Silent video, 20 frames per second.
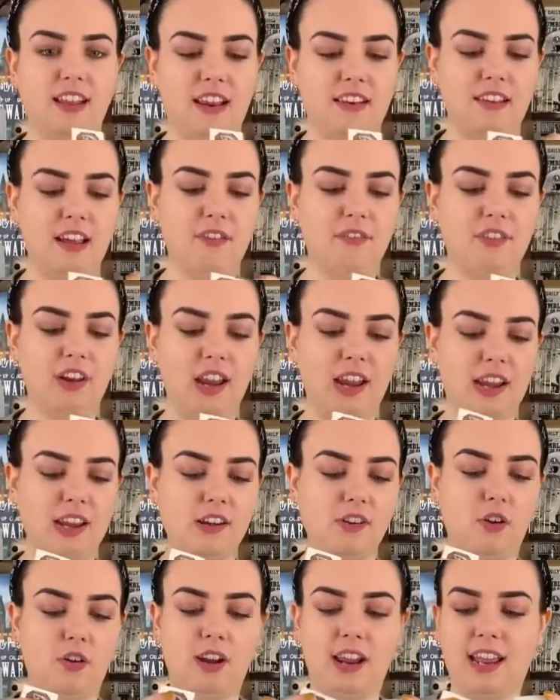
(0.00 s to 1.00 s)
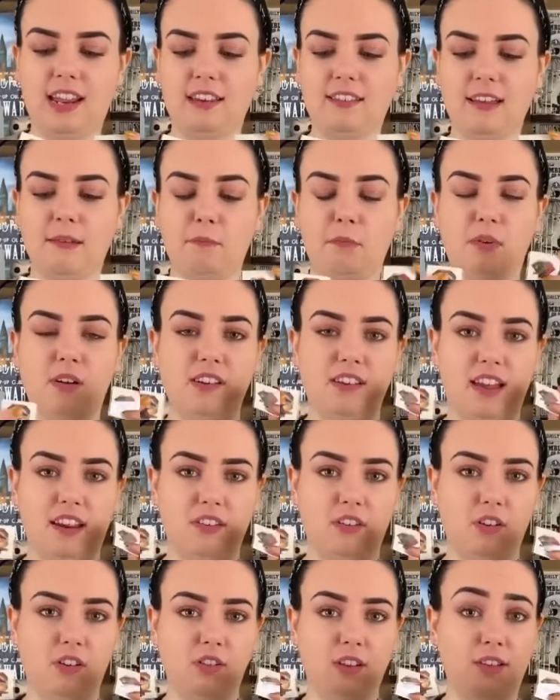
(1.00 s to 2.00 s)
They're definitely not like temporary
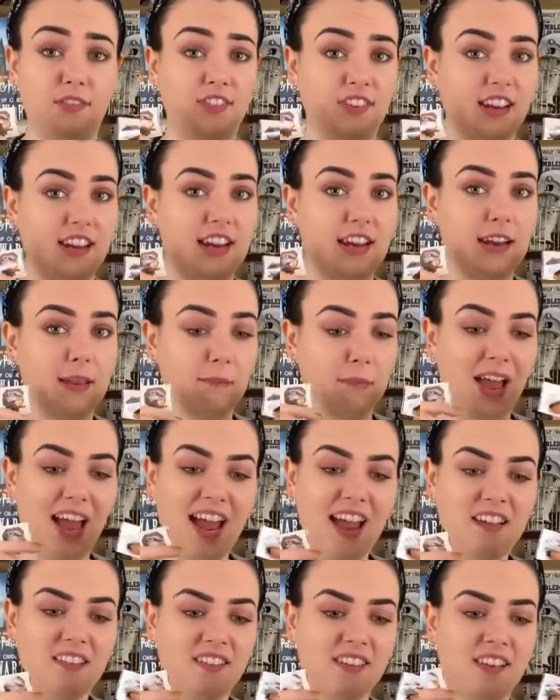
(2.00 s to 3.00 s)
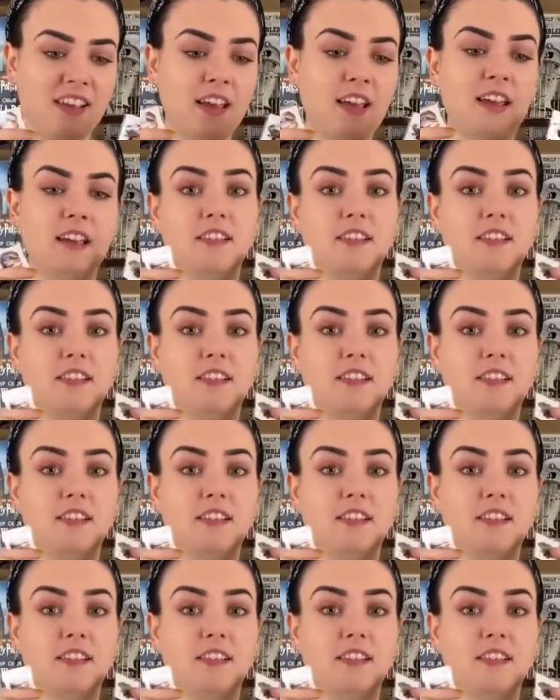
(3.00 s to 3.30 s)
tattoos I've seen in the past.